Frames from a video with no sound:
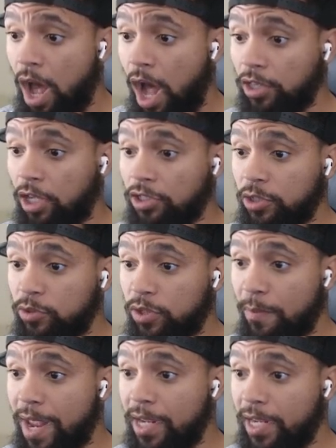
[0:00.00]
I thought she was the
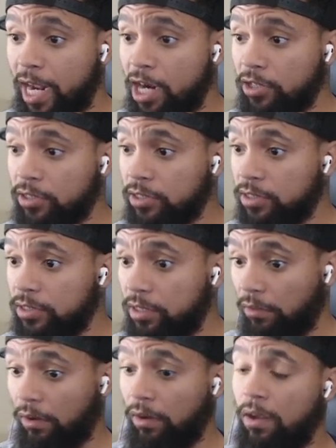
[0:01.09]
main character.
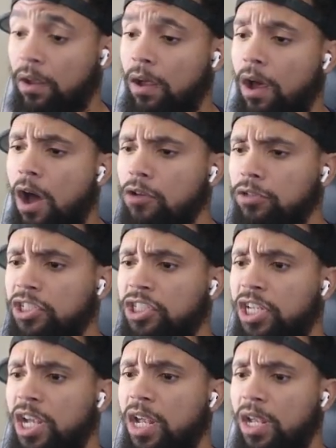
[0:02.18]
Holy
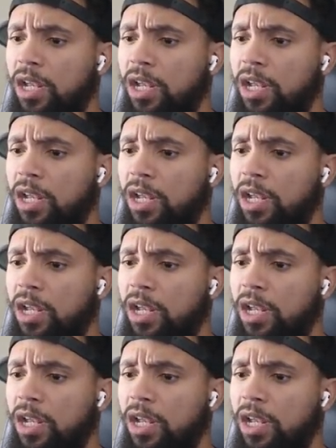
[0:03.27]
shit.